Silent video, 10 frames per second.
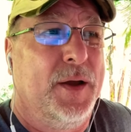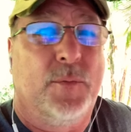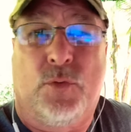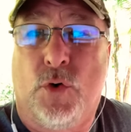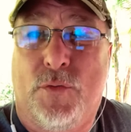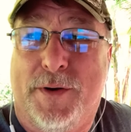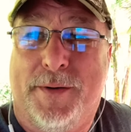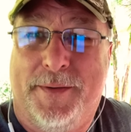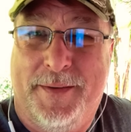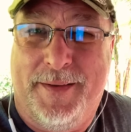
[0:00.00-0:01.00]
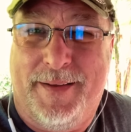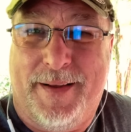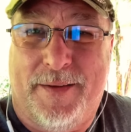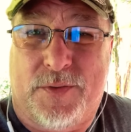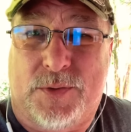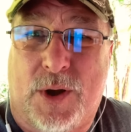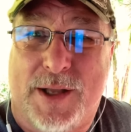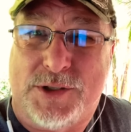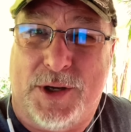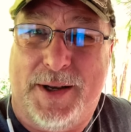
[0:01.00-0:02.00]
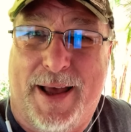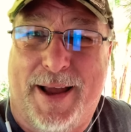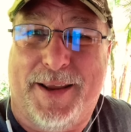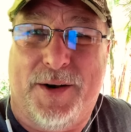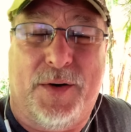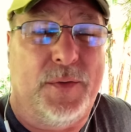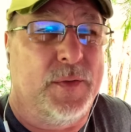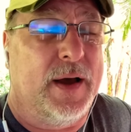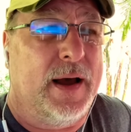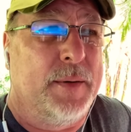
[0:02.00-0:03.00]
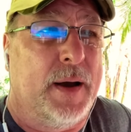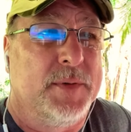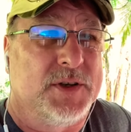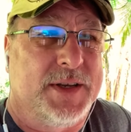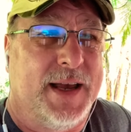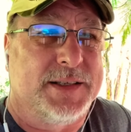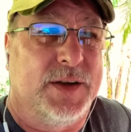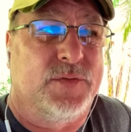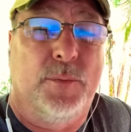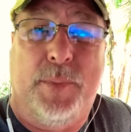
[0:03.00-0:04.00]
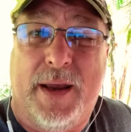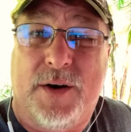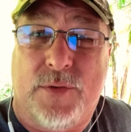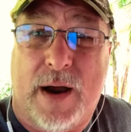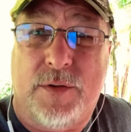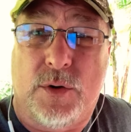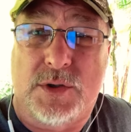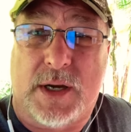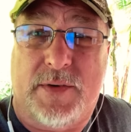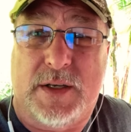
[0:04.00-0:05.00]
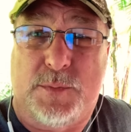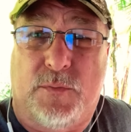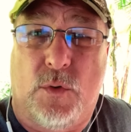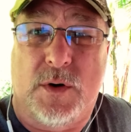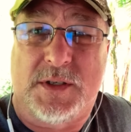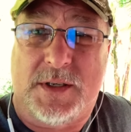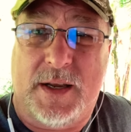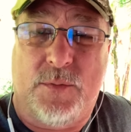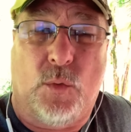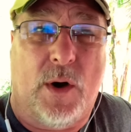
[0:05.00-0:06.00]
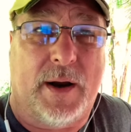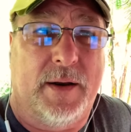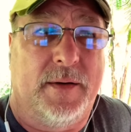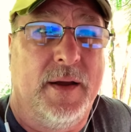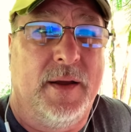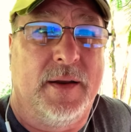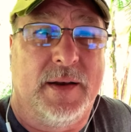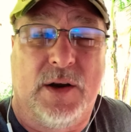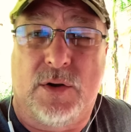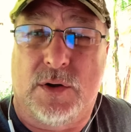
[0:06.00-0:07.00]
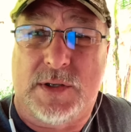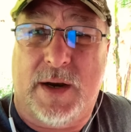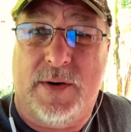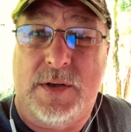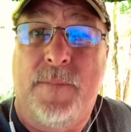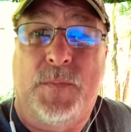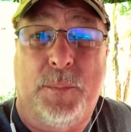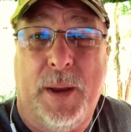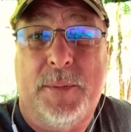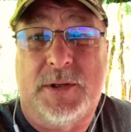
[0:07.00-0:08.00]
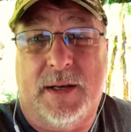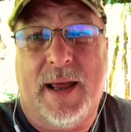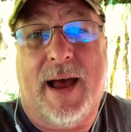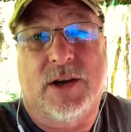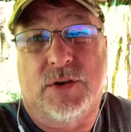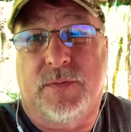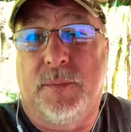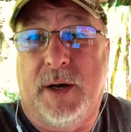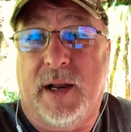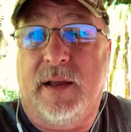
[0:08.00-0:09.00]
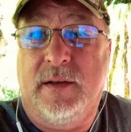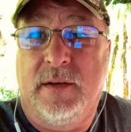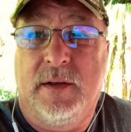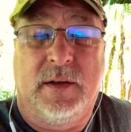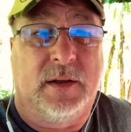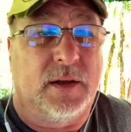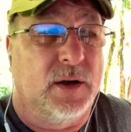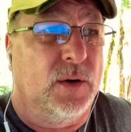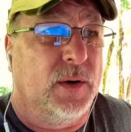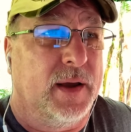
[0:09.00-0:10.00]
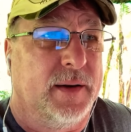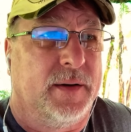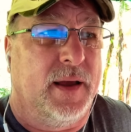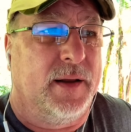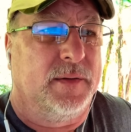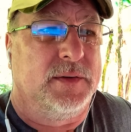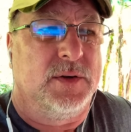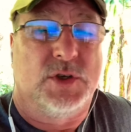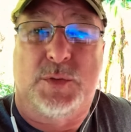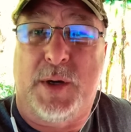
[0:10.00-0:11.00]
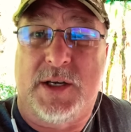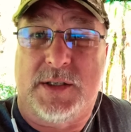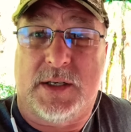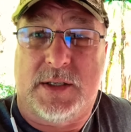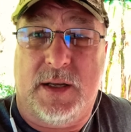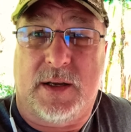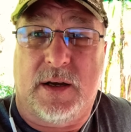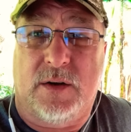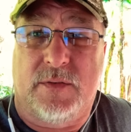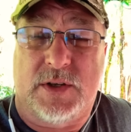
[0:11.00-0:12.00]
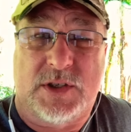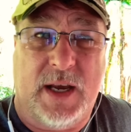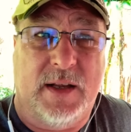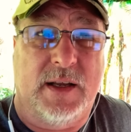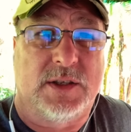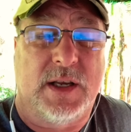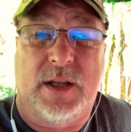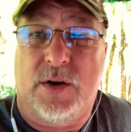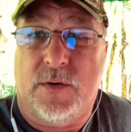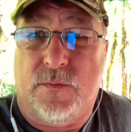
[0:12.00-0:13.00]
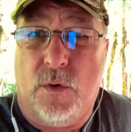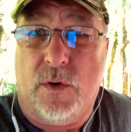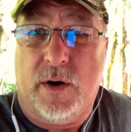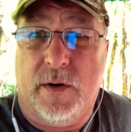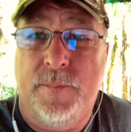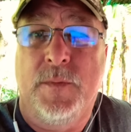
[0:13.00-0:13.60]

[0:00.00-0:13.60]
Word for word: proven thoughts on that. You know, I, am just guessing from being around those areas before and, and walking near those areas. The people tend to ask you for money. You know, and and just because they see the color of your skin, they see that you're a foreigner,